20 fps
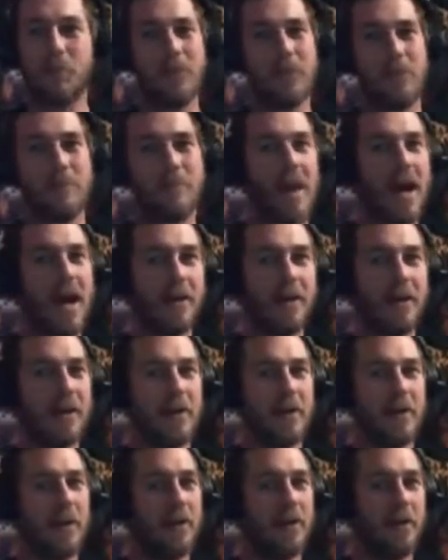putting back
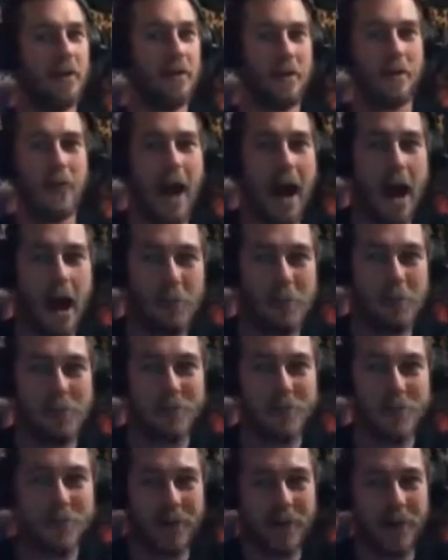into your
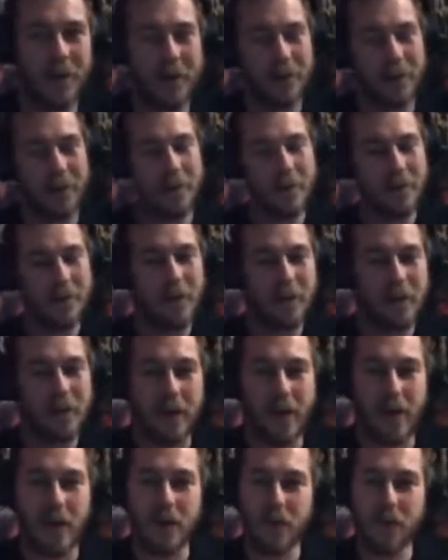albums. So,
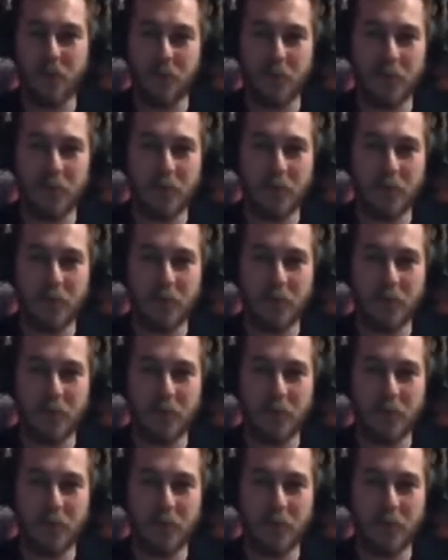you know, if,